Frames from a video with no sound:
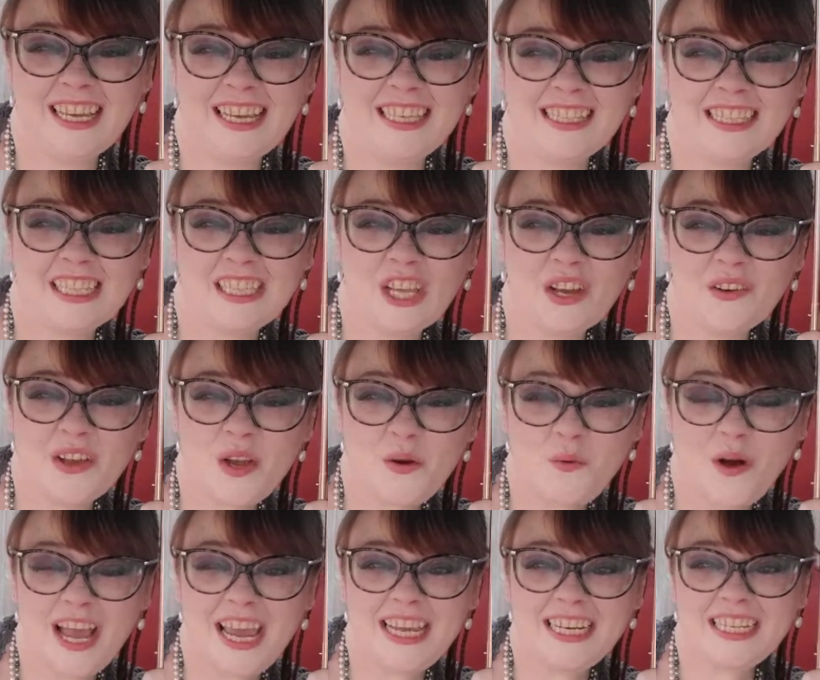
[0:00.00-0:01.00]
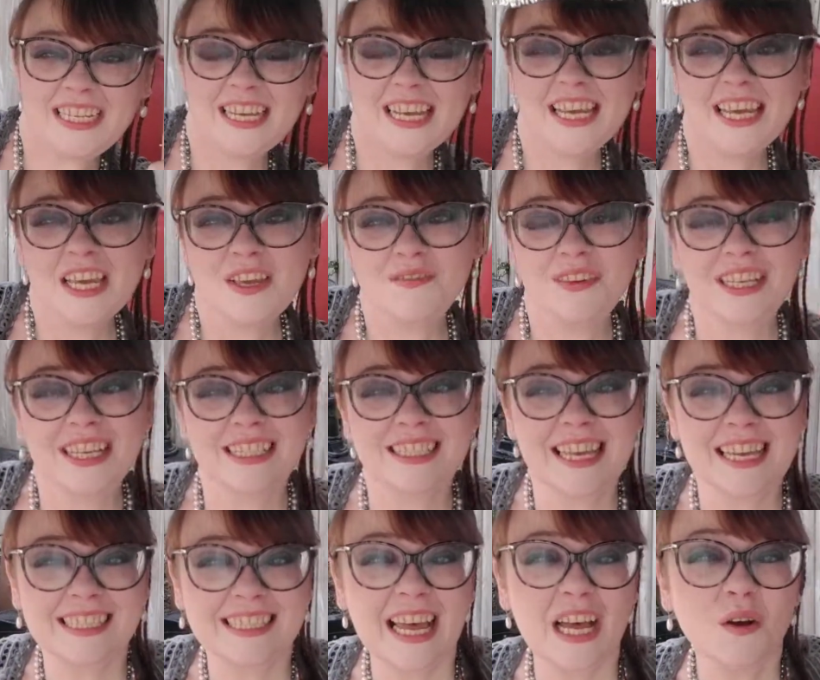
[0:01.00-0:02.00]
it's glowing white because
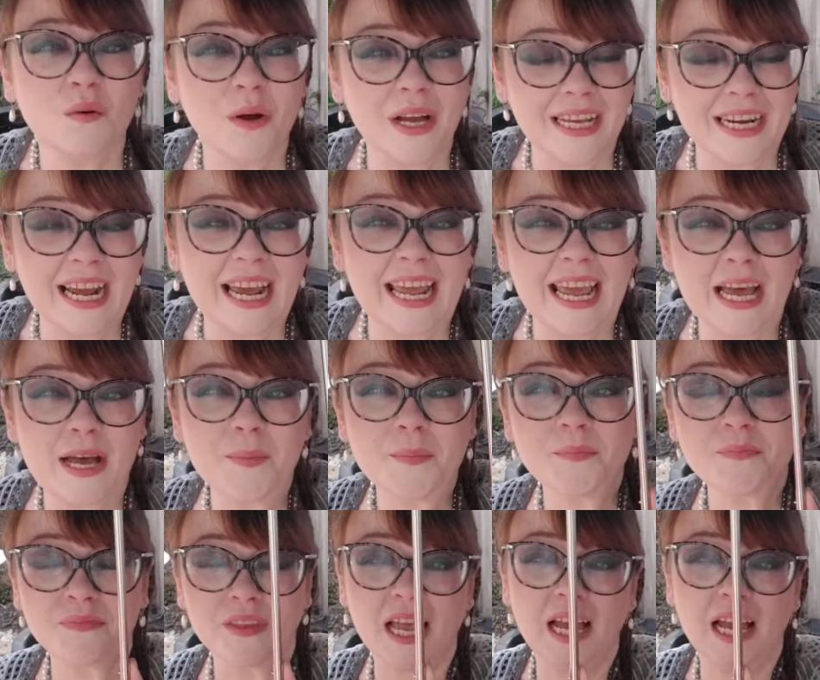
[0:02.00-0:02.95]
that's how white I am.